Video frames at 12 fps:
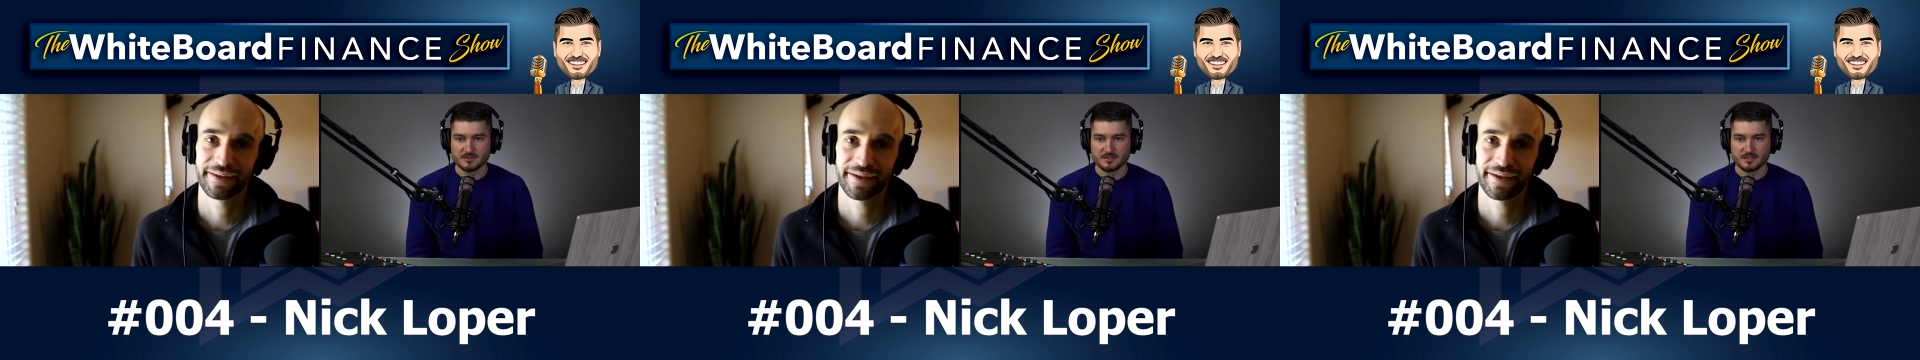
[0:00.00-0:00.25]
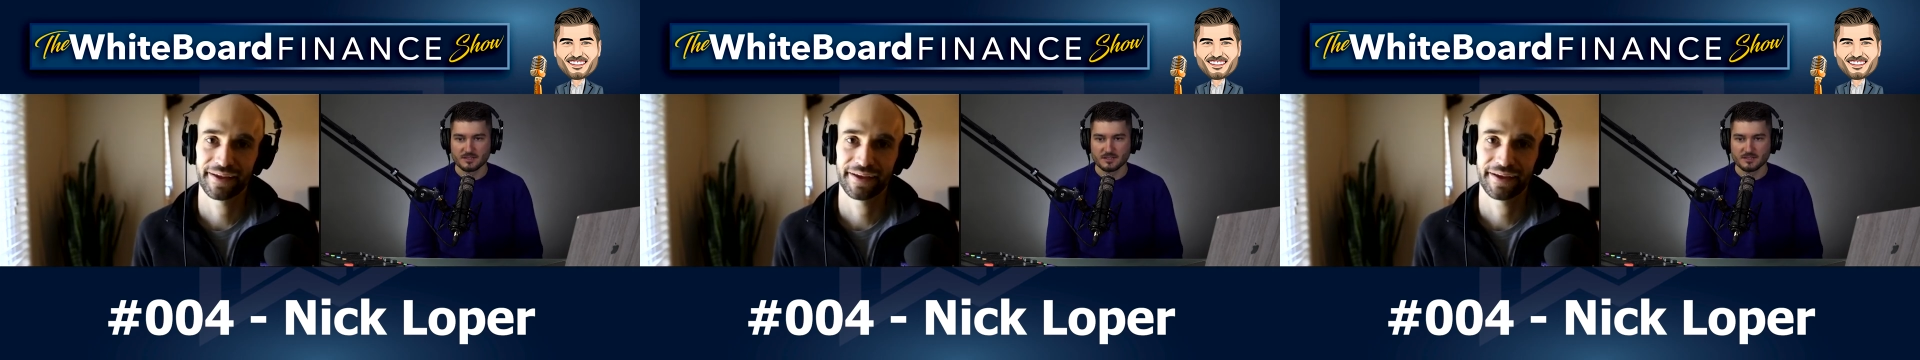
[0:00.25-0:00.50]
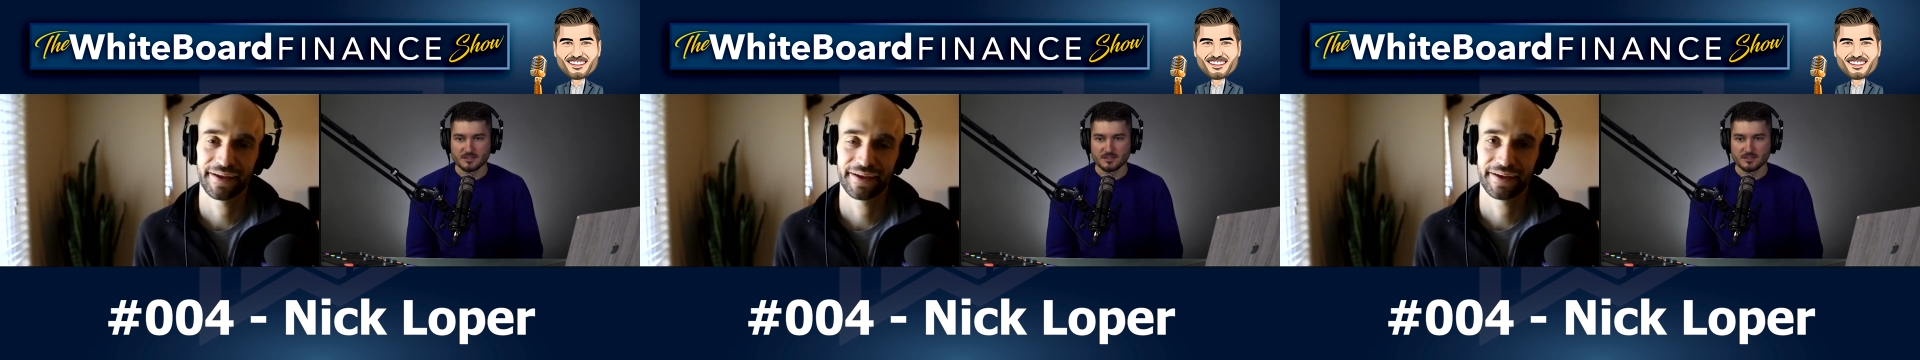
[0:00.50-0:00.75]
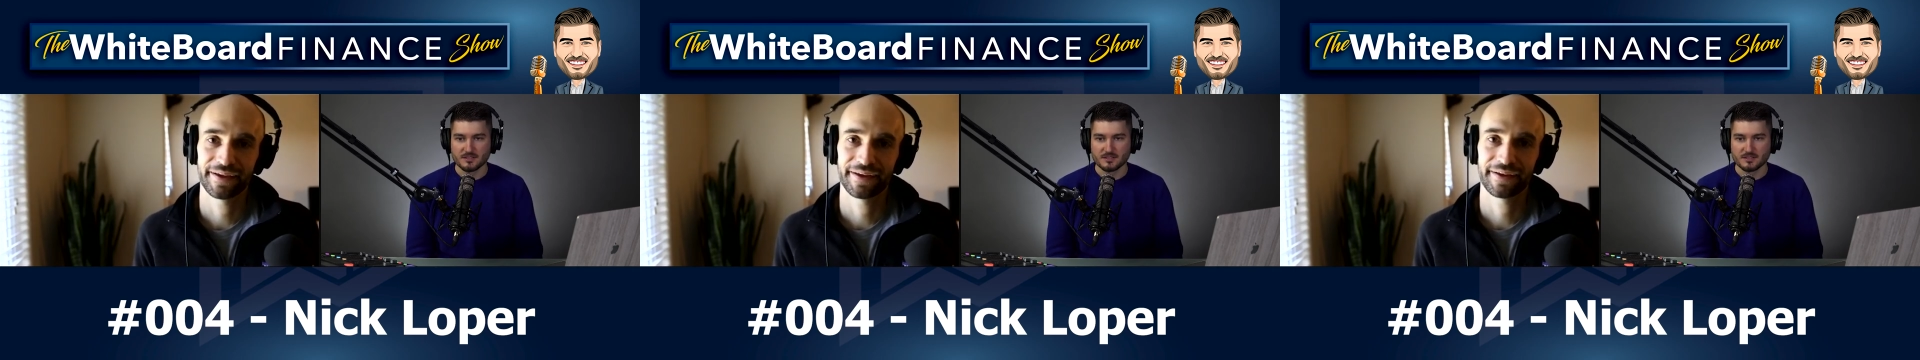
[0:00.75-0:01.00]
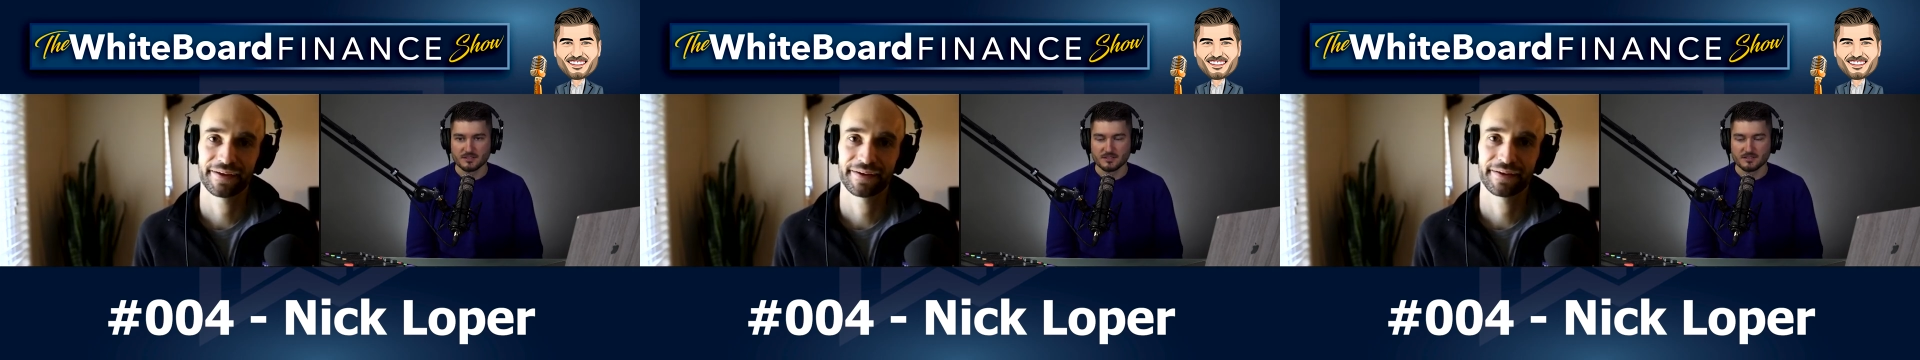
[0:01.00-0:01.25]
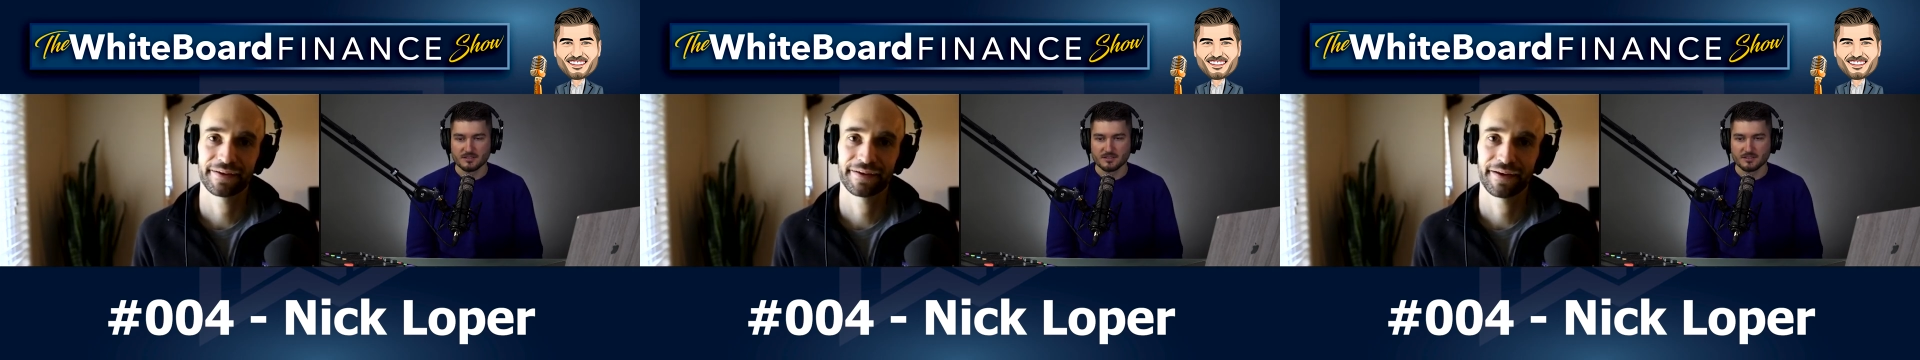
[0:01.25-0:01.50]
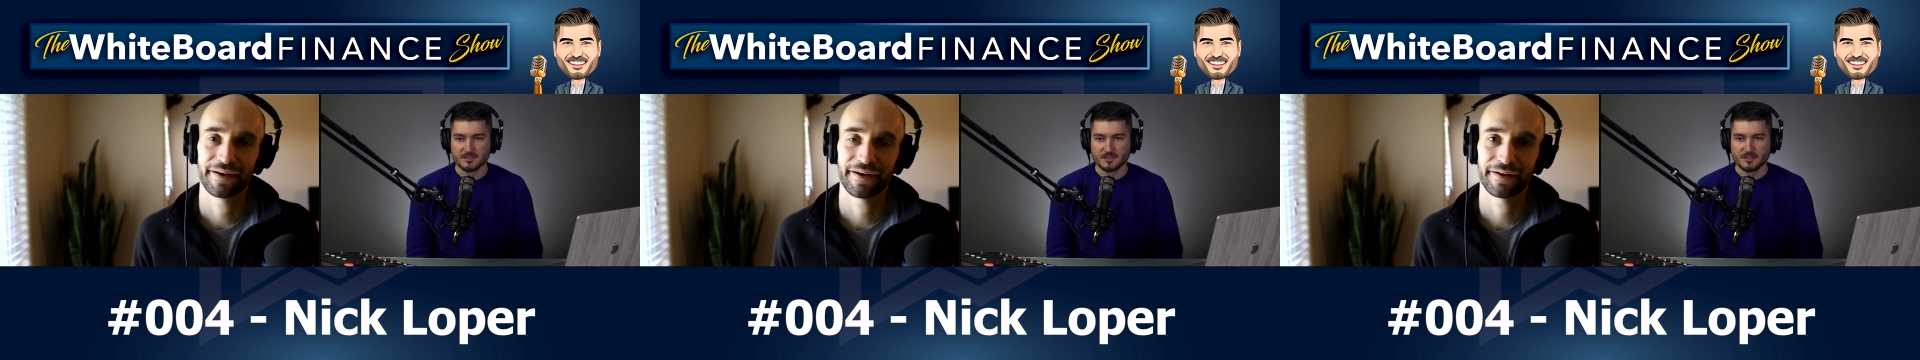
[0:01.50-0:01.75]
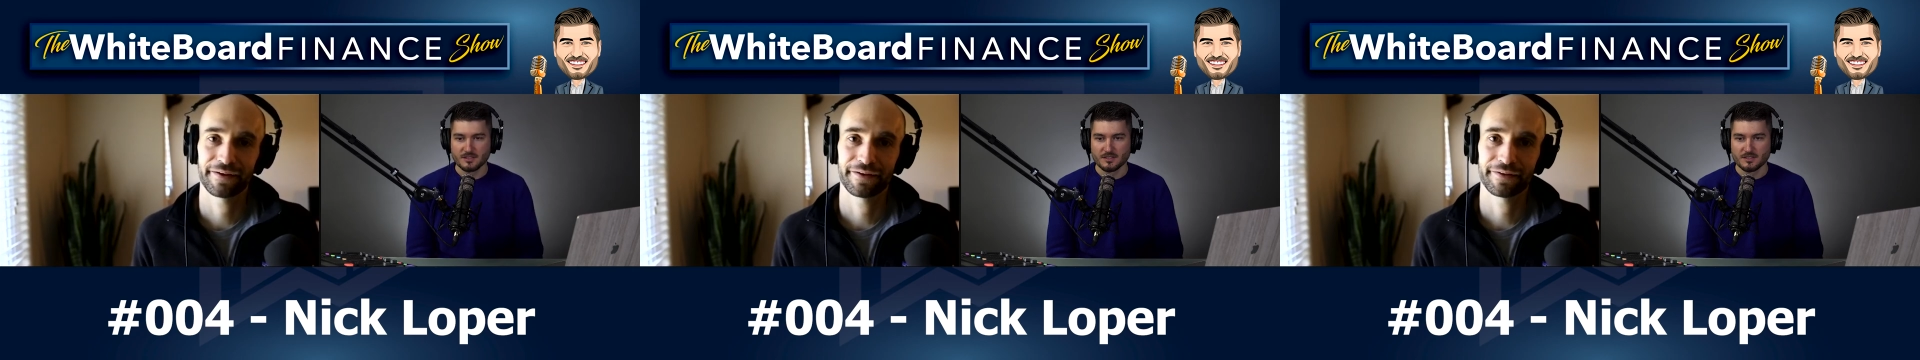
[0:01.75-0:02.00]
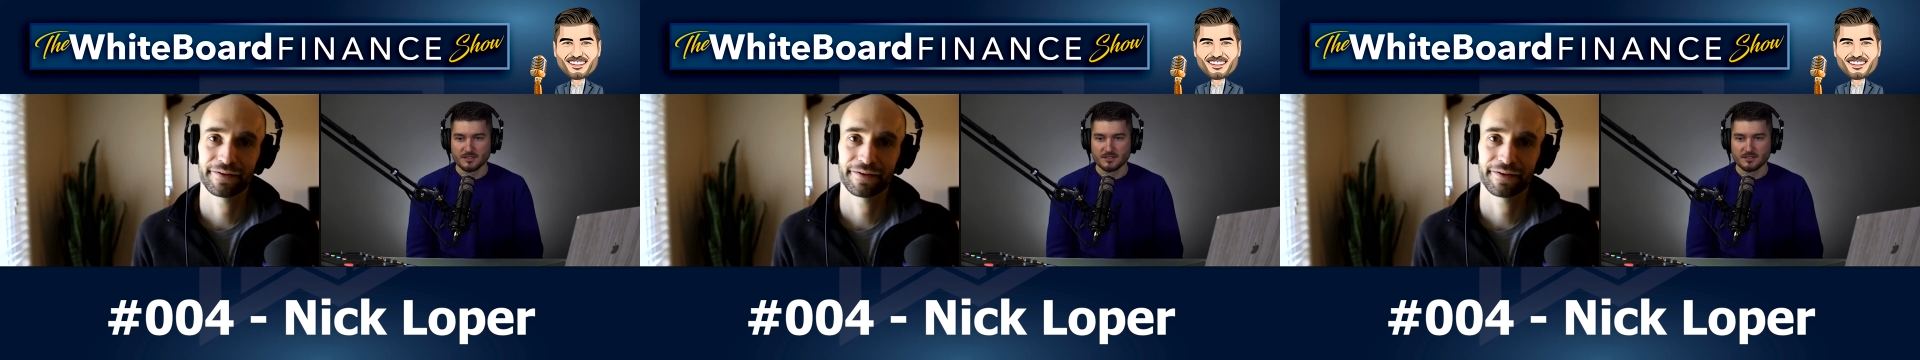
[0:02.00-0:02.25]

[no speech]